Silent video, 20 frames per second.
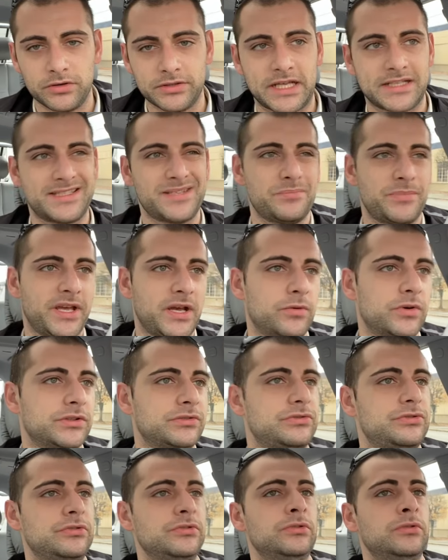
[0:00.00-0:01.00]
that's a big one
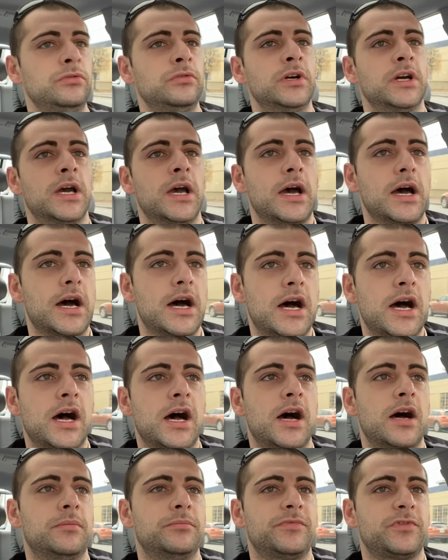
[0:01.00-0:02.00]
too.
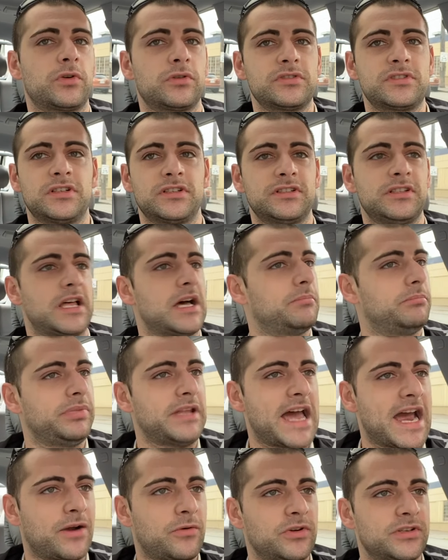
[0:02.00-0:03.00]
Of course, there's a lot of
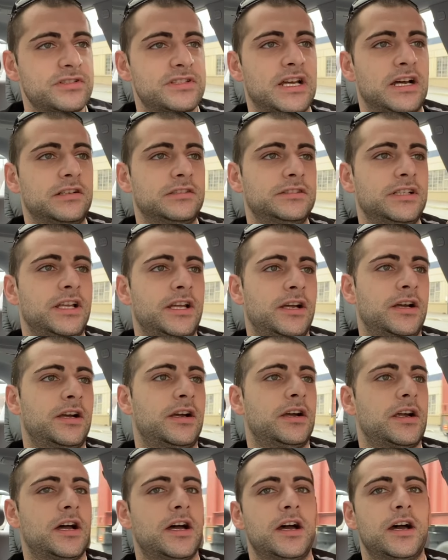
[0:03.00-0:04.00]
black ones out
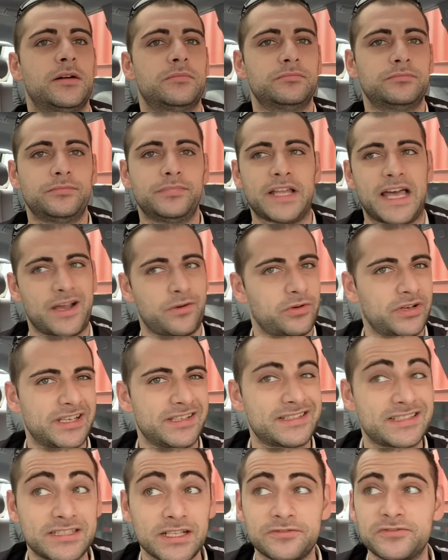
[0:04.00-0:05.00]
there. Black one
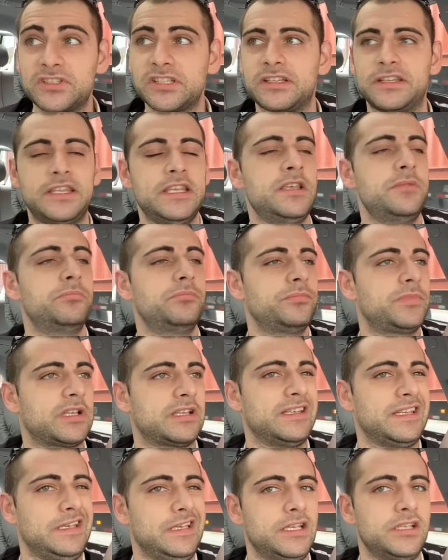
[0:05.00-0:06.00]
is stuff to keep
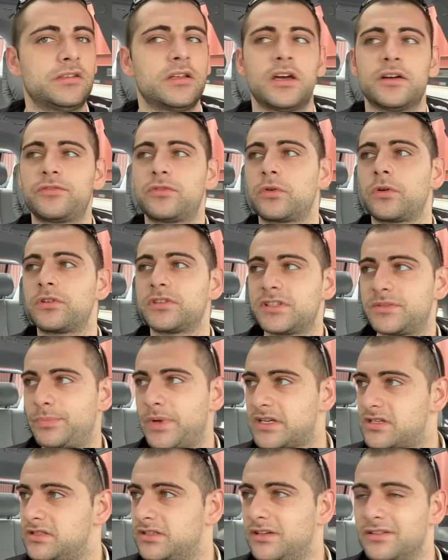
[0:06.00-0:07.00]
clean, of course,
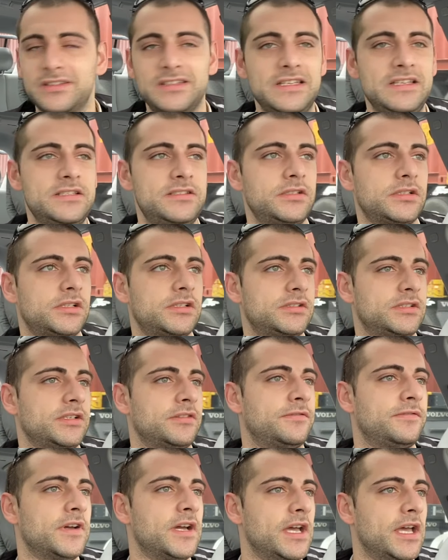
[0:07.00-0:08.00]
especially on these years
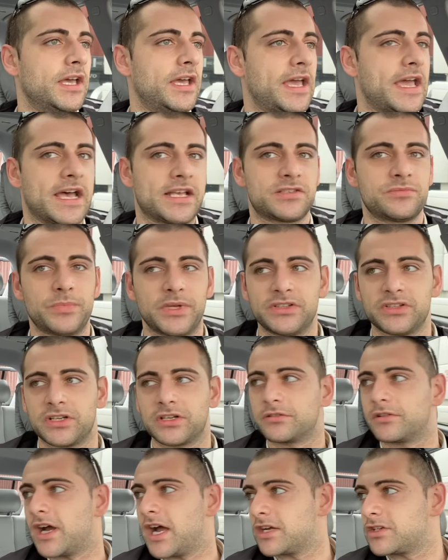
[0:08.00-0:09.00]
if it hasn't been
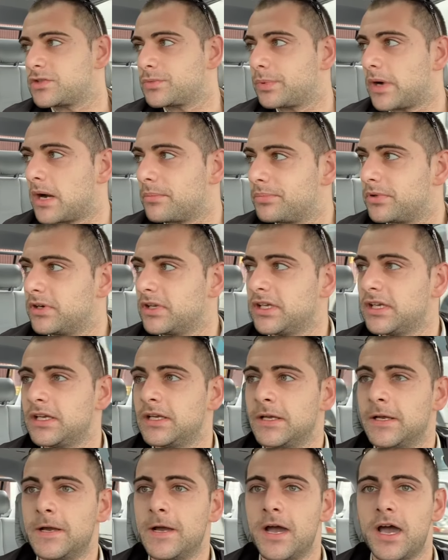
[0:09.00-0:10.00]
garaged properly.
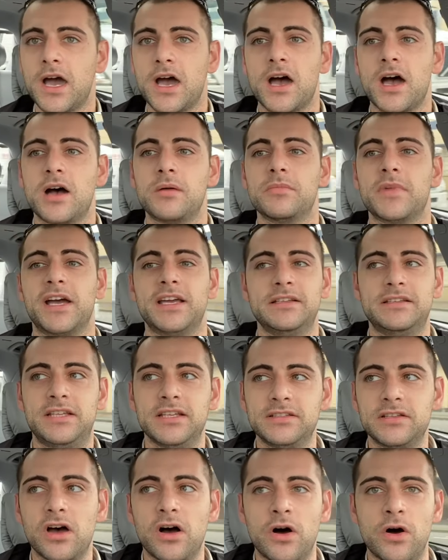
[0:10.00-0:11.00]
I
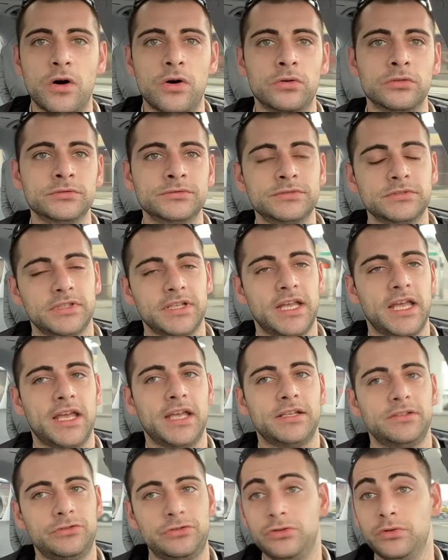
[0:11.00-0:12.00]
did own
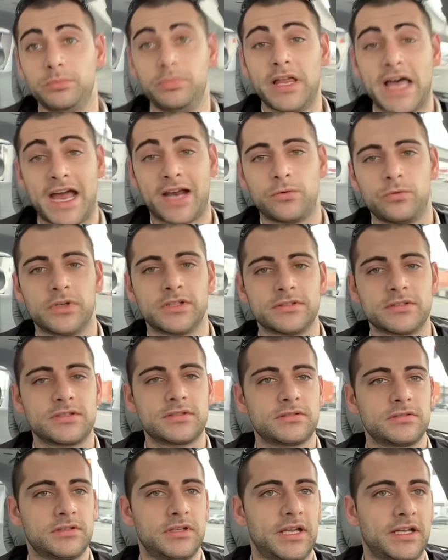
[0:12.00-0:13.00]
2 black
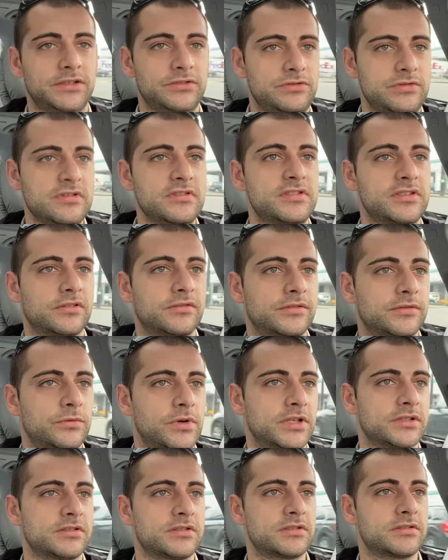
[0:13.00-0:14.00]
ones and 2 silver
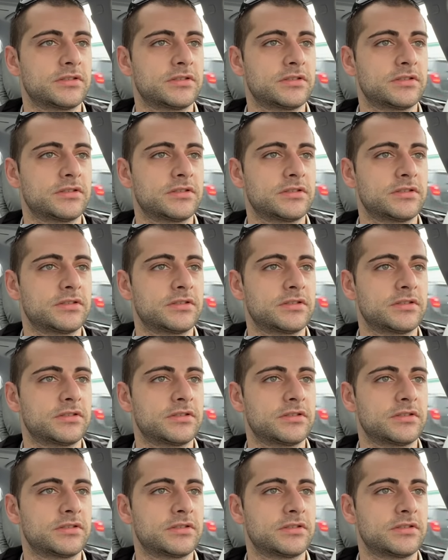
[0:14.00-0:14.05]
ones,